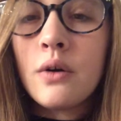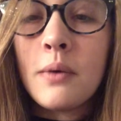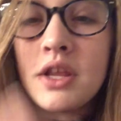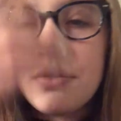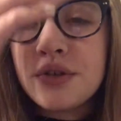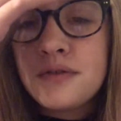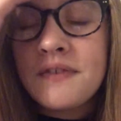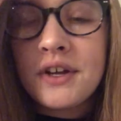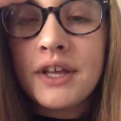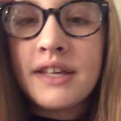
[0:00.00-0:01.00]
or when you just
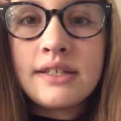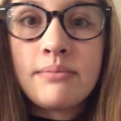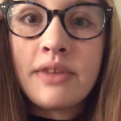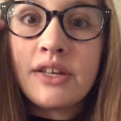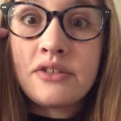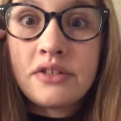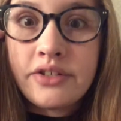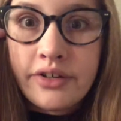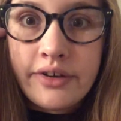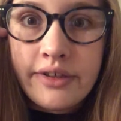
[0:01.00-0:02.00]
feel like something's
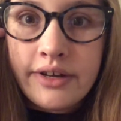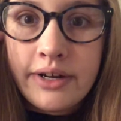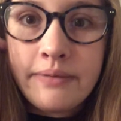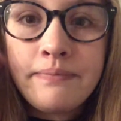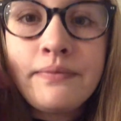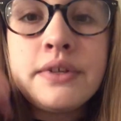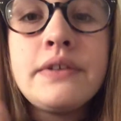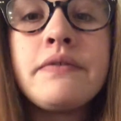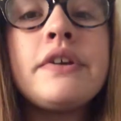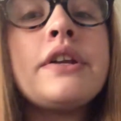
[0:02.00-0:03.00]
stuck there,
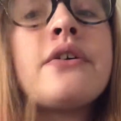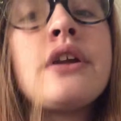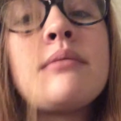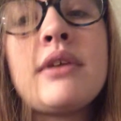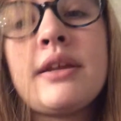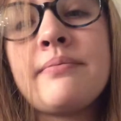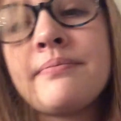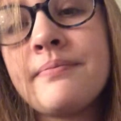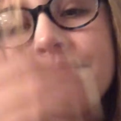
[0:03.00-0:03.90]
if you know what I mean.